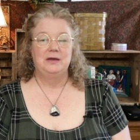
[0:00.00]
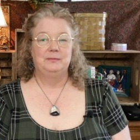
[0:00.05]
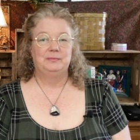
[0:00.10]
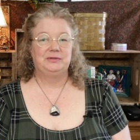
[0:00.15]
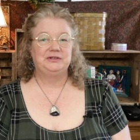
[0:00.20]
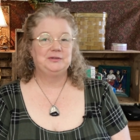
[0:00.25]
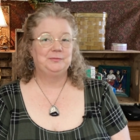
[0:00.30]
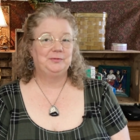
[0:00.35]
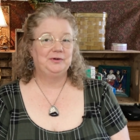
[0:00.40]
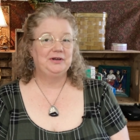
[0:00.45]

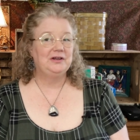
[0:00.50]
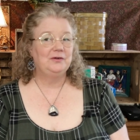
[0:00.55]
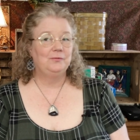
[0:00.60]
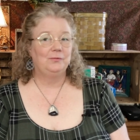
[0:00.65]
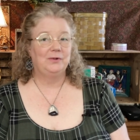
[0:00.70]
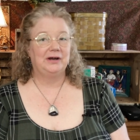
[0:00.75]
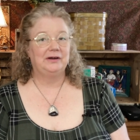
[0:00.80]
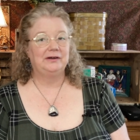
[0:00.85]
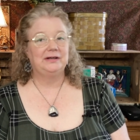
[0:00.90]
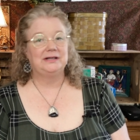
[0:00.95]
but to bring
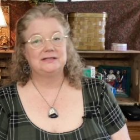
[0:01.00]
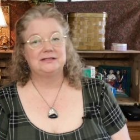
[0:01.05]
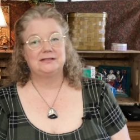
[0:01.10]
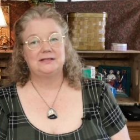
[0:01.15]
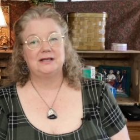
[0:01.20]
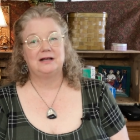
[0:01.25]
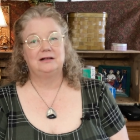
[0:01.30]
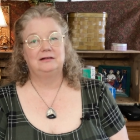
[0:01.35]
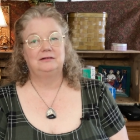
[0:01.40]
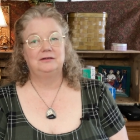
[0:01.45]
awareness
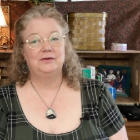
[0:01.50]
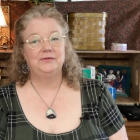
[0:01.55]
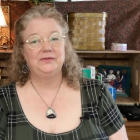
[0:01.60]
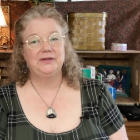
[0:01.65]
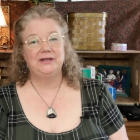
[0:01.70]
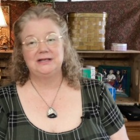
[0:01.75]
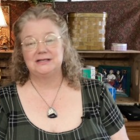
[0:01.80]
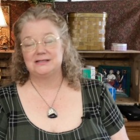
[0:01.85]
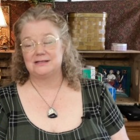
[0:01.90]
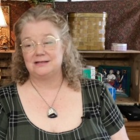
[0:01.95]
that
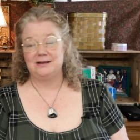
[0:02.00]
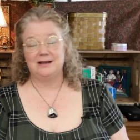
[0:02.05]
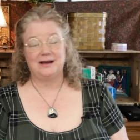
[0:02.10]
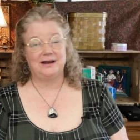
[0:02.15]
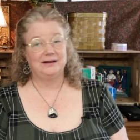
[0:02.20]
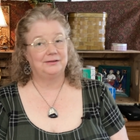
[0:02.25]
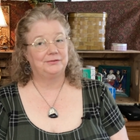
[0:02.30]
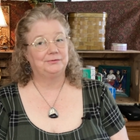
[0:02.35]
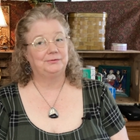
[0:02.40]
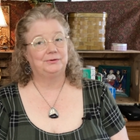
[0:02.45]
clothing is
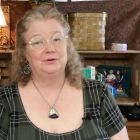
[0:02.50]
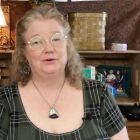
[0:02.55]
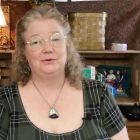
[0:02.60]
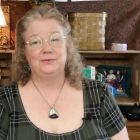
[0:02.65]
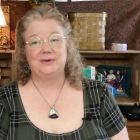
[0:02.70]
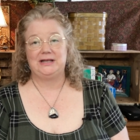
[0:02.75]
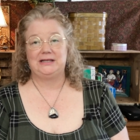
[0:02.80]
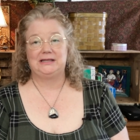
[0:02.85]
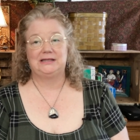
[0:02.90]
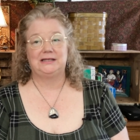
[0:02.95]
not a
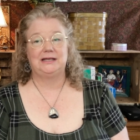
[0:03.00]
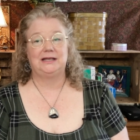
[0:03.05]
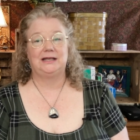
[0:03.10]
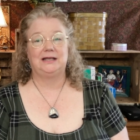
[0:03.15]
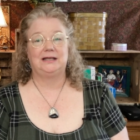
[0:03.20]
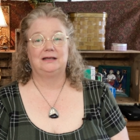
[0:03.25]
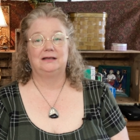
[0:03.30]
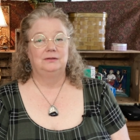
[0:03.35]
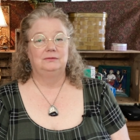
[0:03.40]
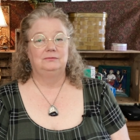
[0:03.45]
throwaway thing.